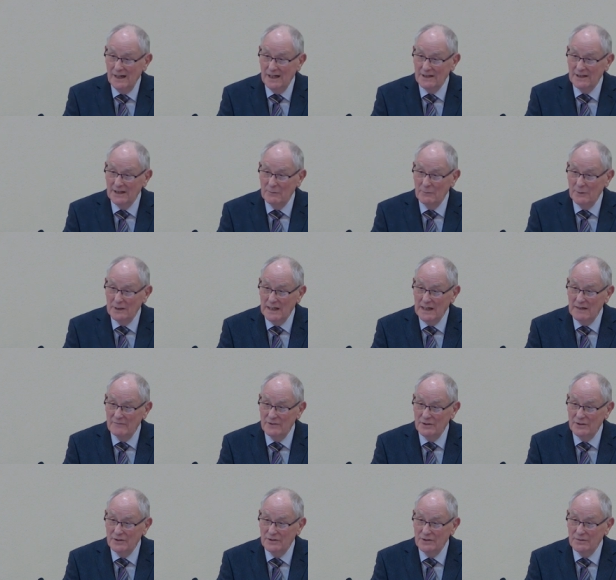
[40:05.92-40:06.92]
And then,
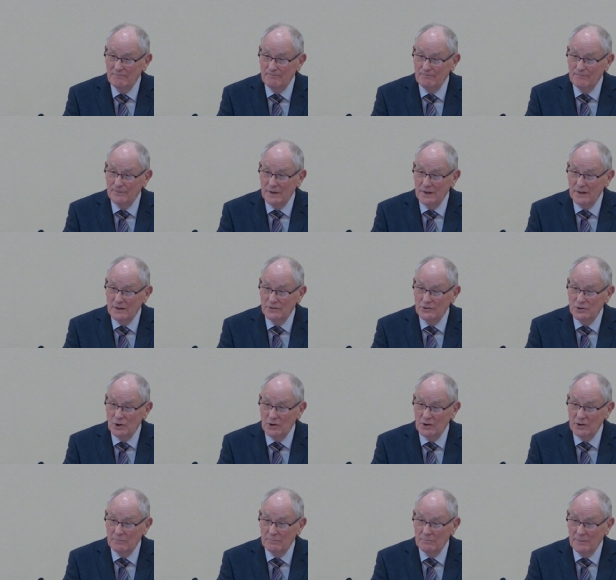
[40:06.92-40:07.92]
whenever
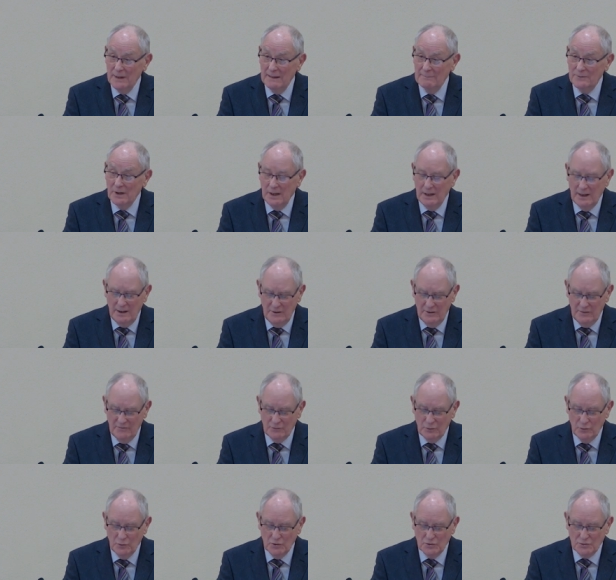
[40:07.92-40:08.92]
John the Baptist, Herod,
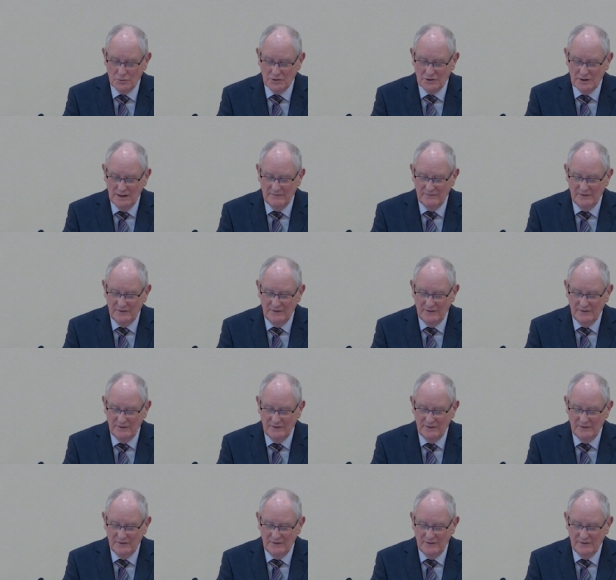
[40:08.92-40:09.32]
of course, was